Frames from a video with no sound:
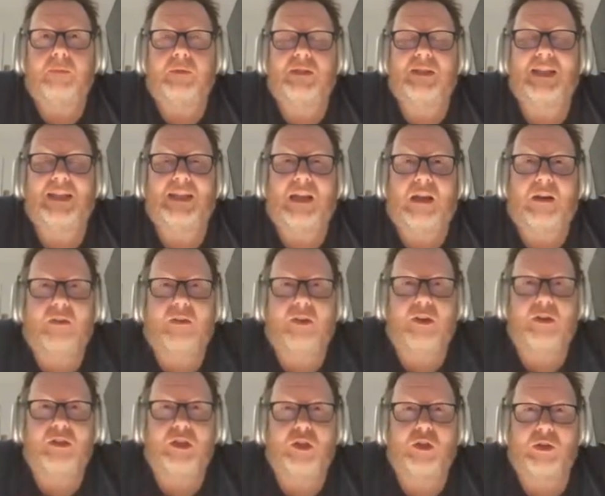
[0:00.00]

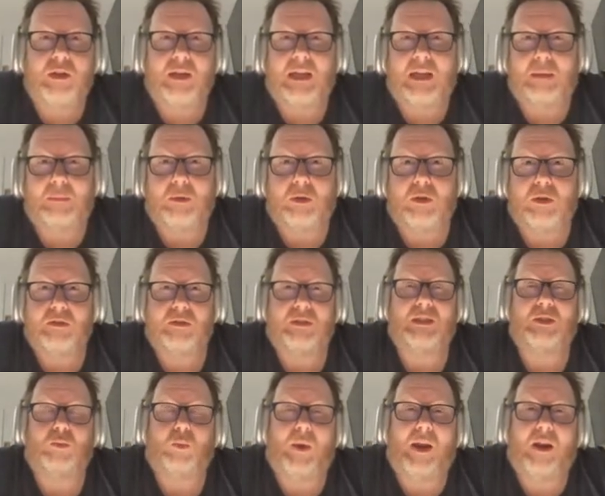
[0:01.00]
scenarios that you can come across
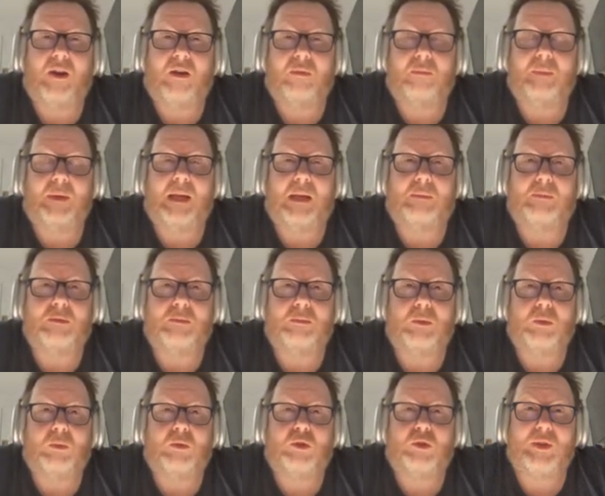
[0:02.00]
is where it becomes
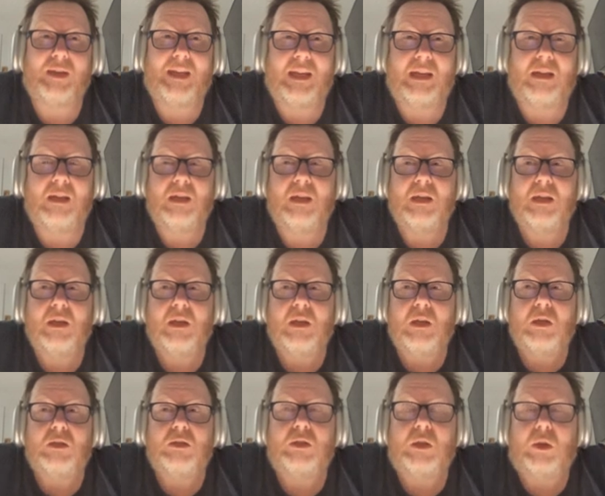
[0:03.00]
more tricky.
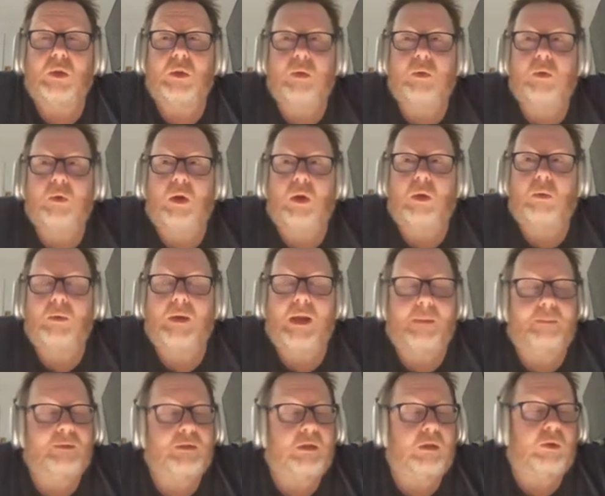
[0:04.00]
So I would
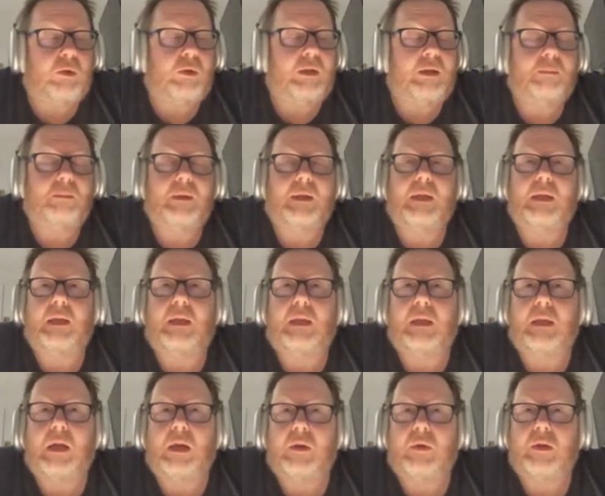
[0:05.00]
absolutely be
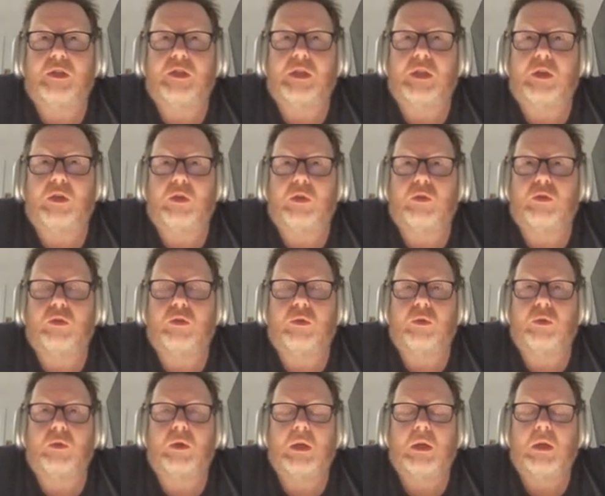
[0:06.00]
encouraging you
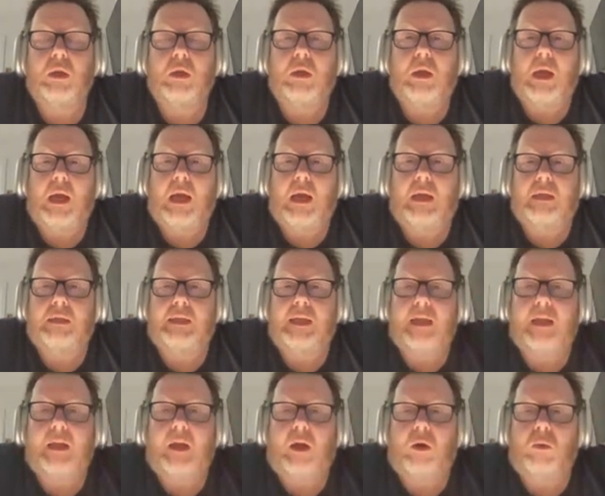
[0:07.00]
to
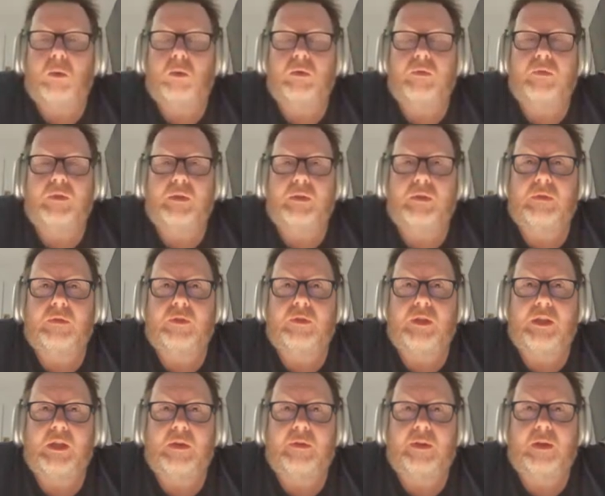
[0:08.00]
get hold of the
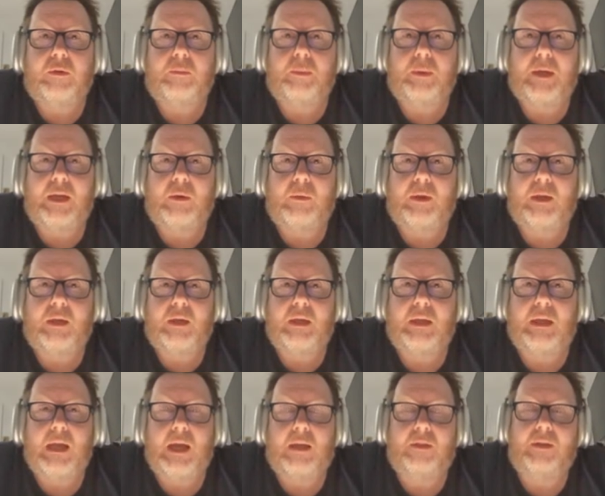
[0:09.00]
theory pretty
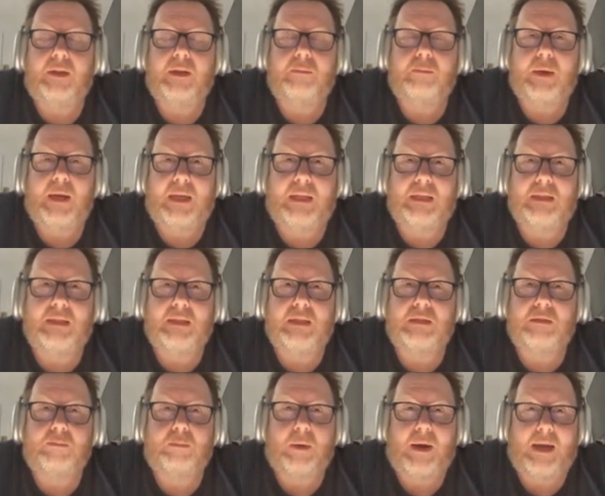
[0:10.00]
quickly, and then practice
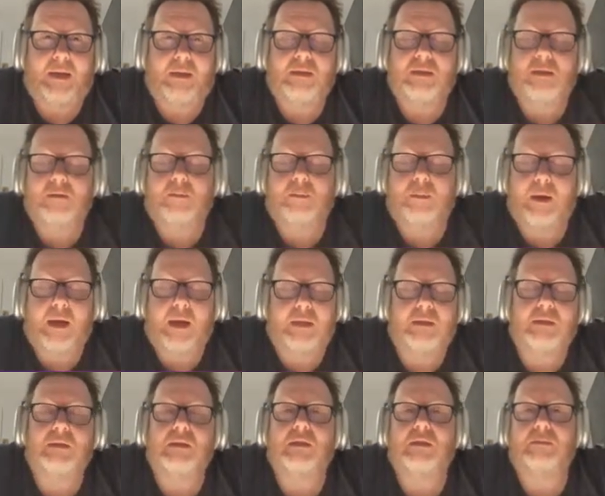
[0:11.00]
and practice and
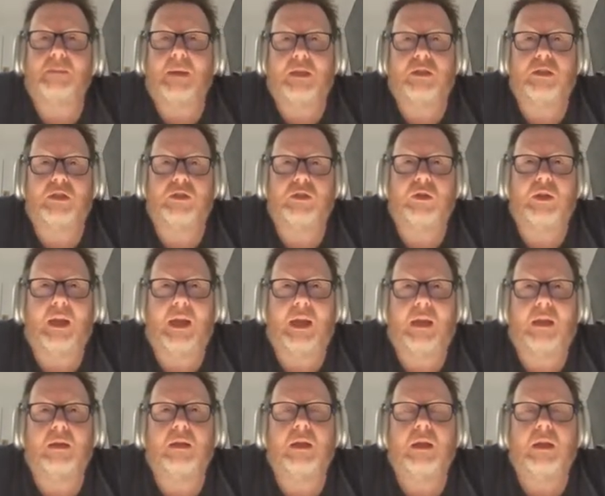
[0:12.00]
practice as much as you
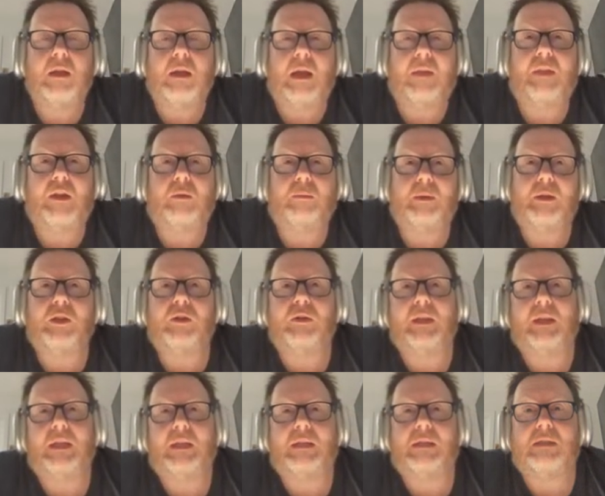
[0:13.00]
can. And that'll be your
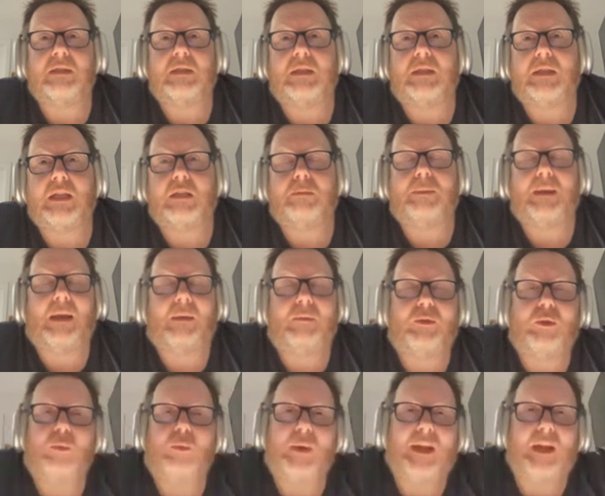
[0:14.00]
key to success, being able
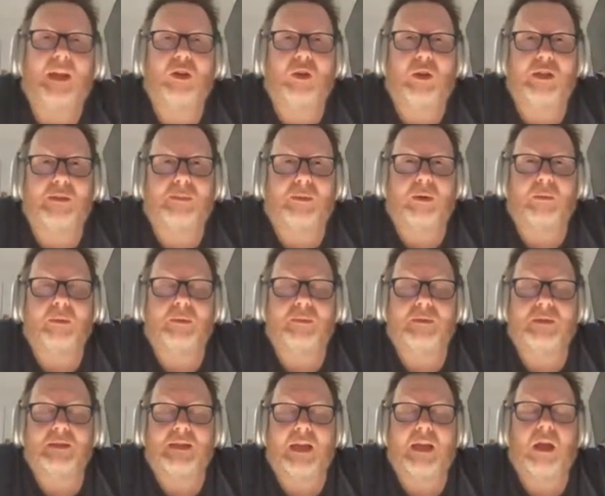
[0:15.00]
to recognize problems
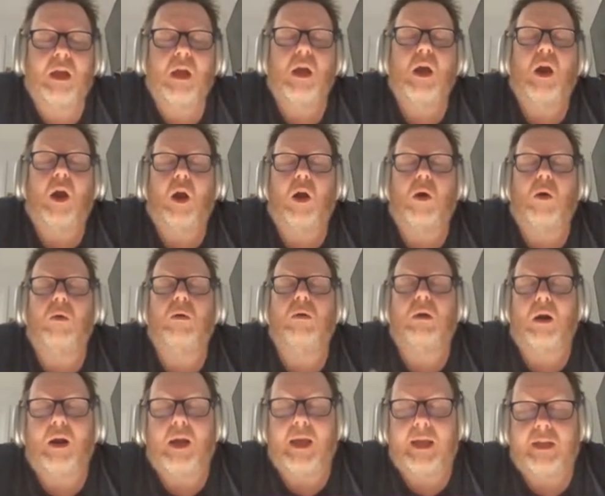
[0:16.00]
and say, oh,
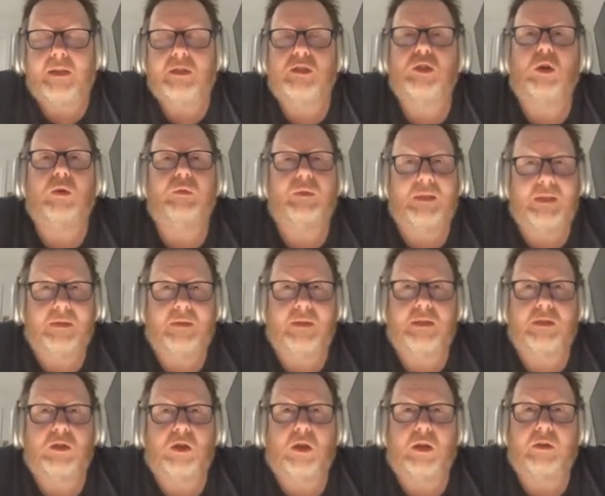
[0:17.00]
I can solve it in
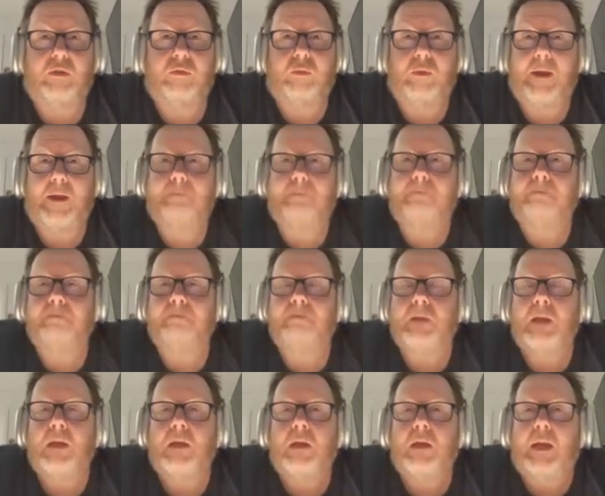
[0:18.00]
this kind of way.
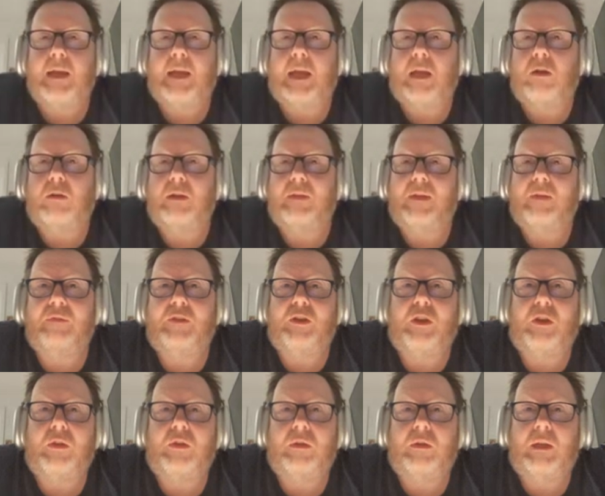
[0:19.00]
Okay, I'll leave that
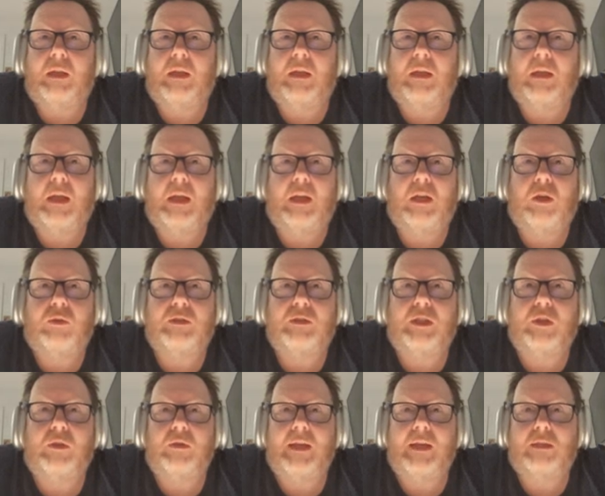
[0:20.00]
video here, and I'll
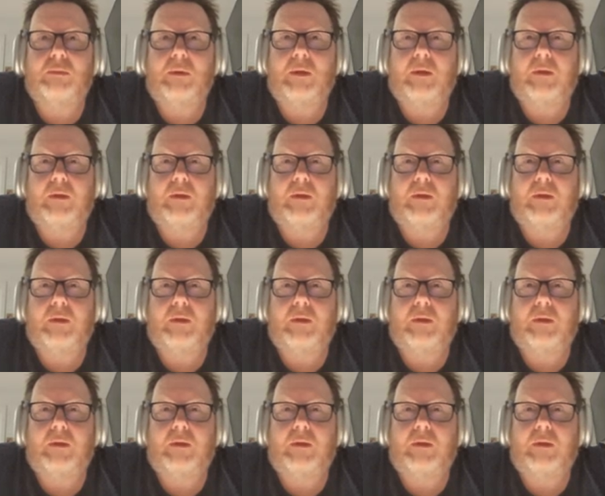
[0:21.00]
see you next